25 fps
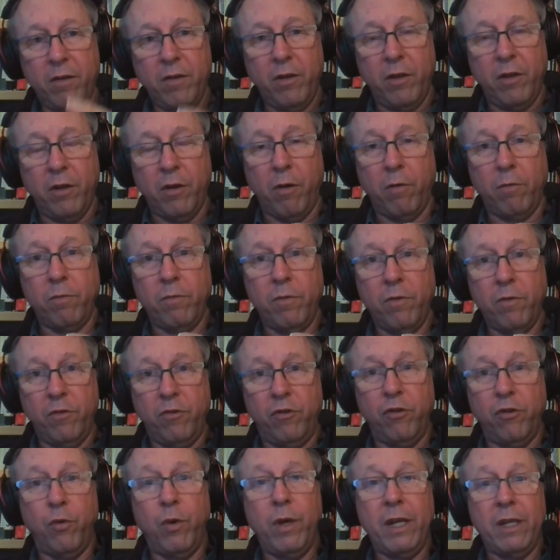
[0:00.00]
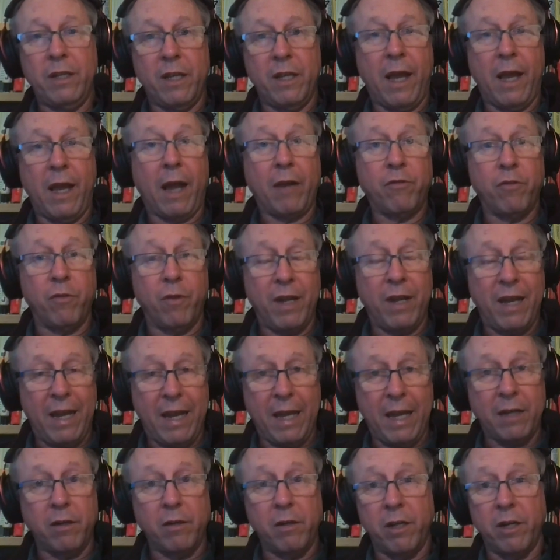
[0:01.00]
you know, doing the actual
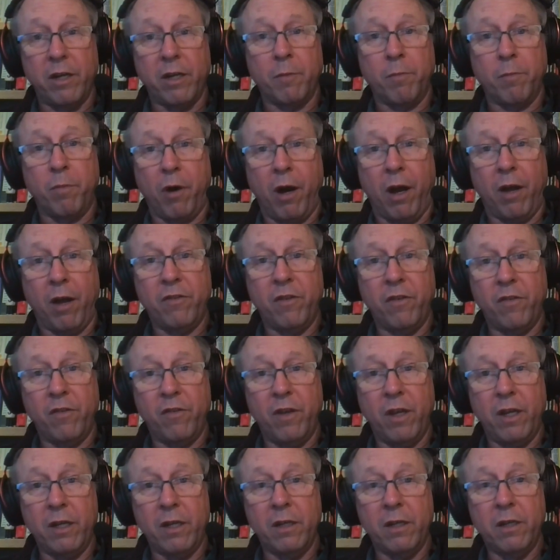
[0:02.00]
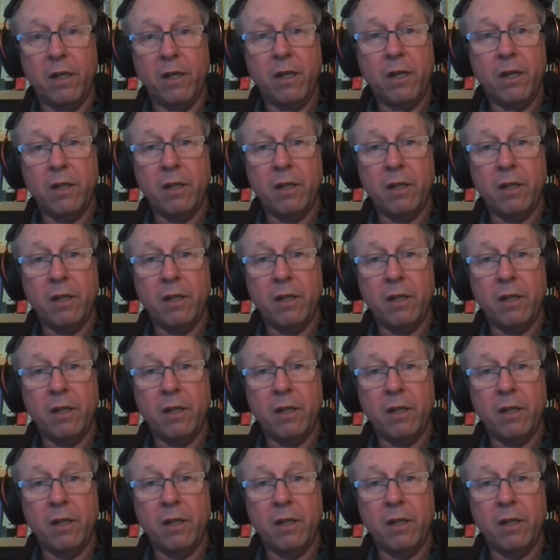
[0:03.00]
analytic processing,